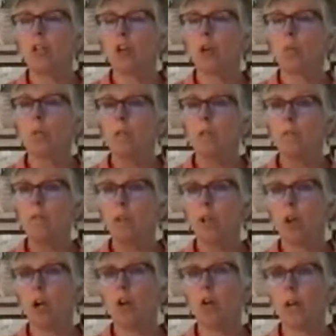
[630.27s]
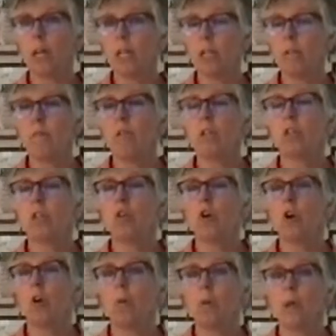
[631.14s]
in terms of their
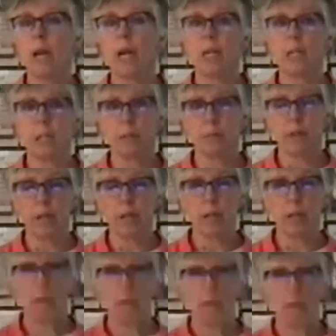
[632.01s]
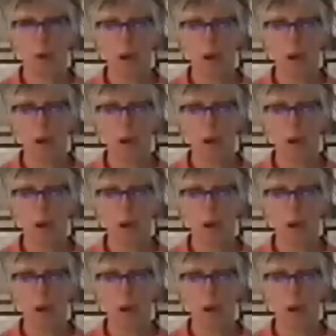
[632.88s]
aggressiveness or reactivity.